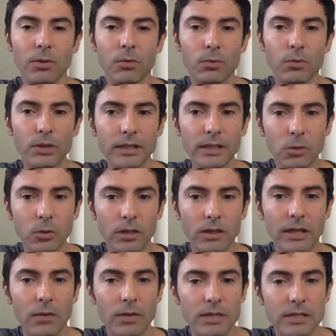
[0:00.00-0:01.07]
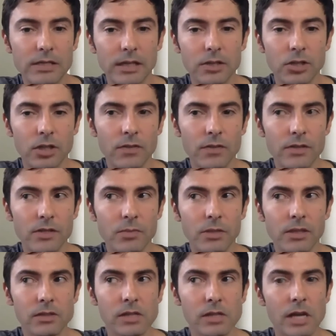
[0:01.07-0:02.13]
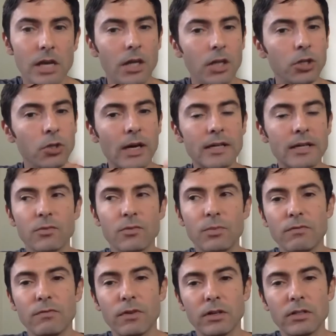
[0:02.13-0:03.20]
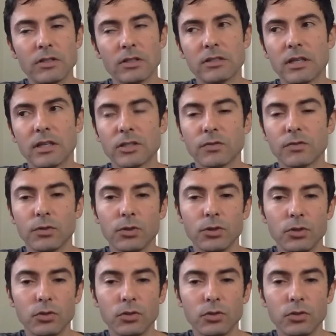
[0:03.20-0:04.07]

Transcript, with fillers: But really quickly, I want to touch on this because you guys have been very successful.